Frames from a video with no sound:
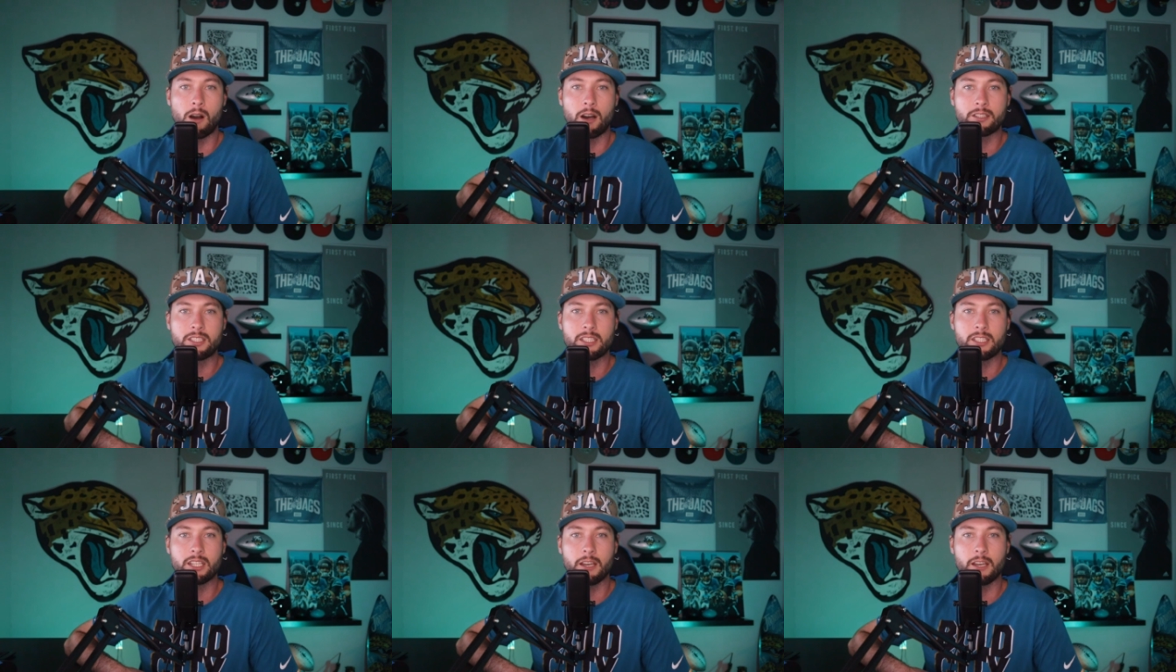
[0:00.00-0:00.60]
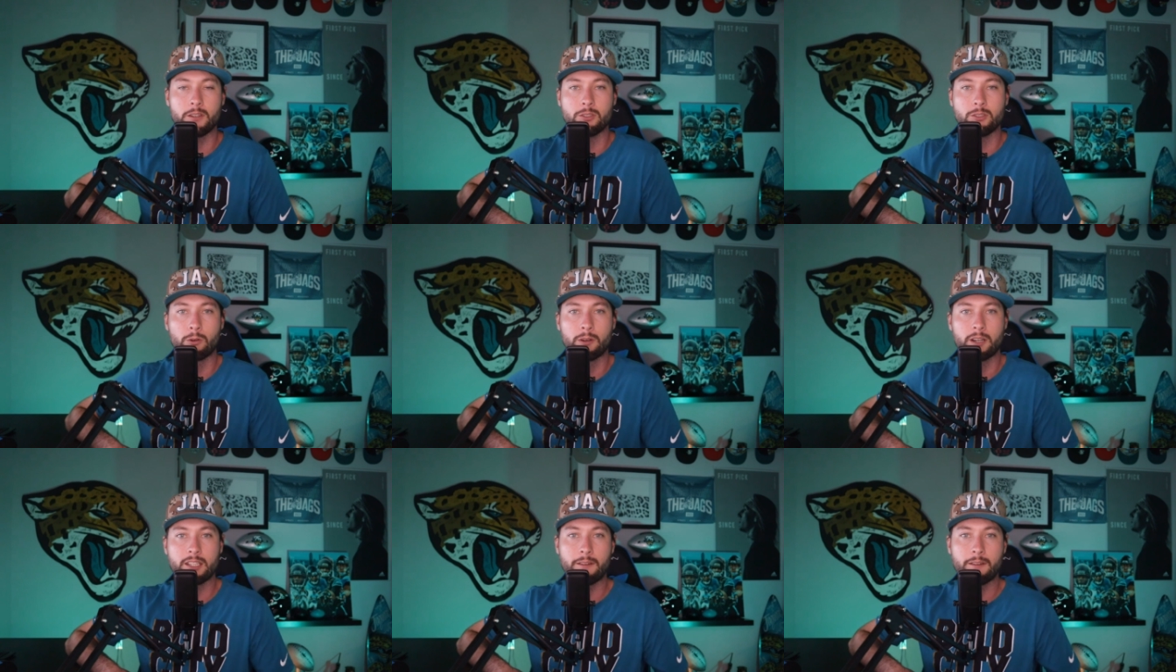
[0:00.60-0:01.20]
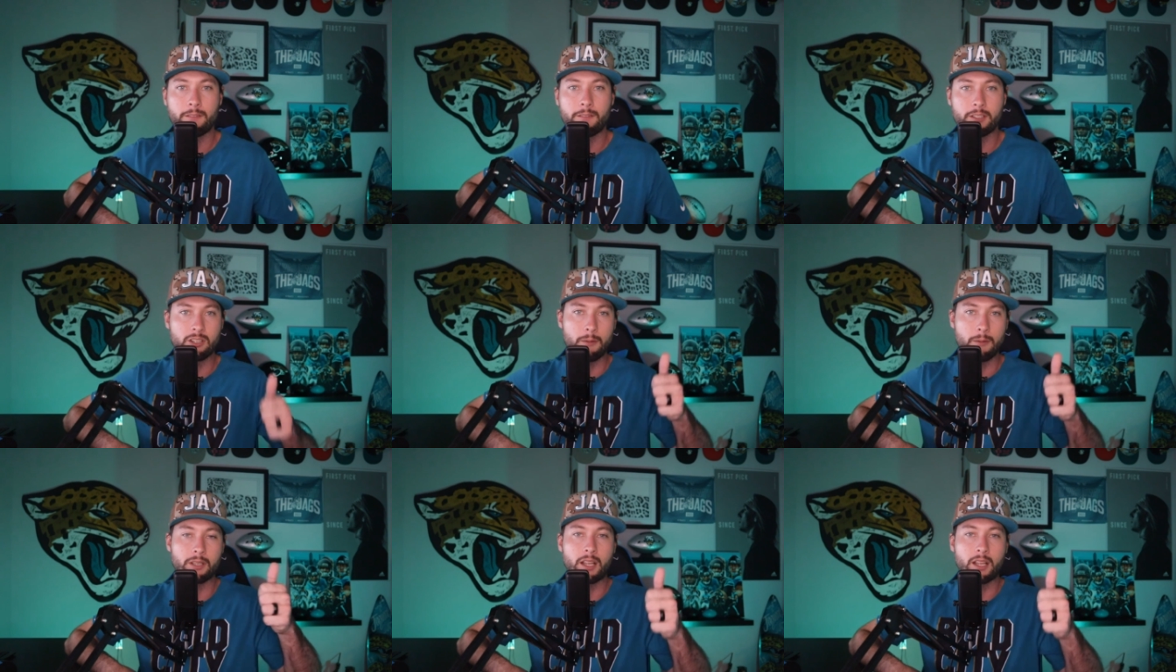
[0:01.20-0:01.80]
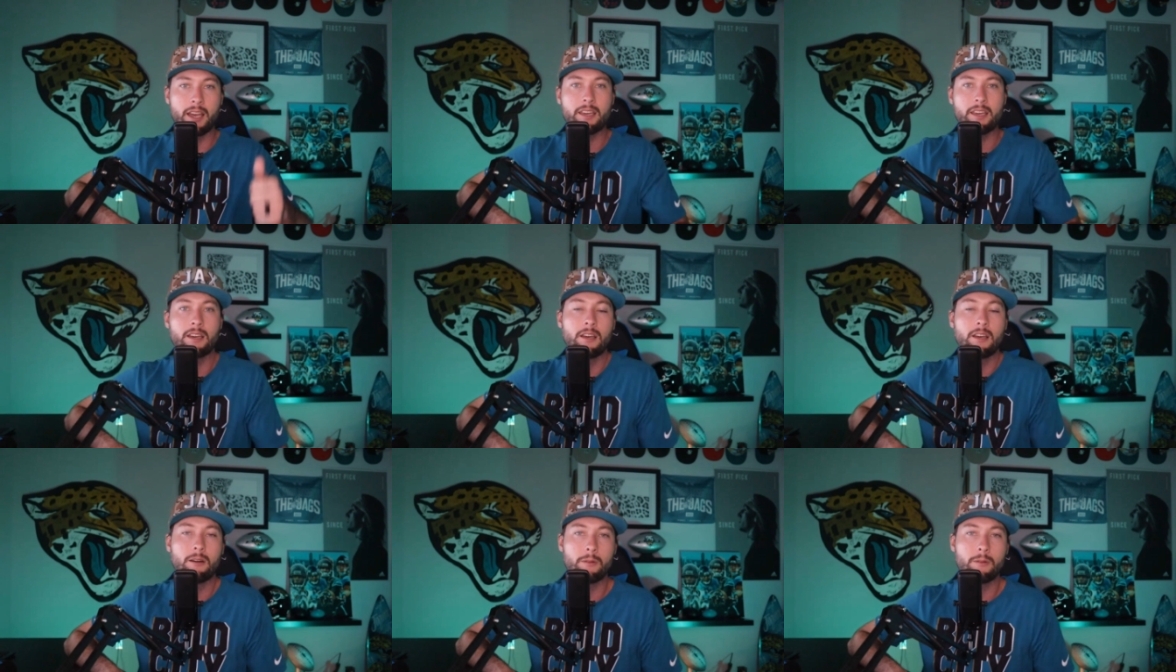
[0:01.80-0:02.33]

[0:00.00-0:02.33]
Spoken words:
for watching. If you enjoyed it, definitely drop a like.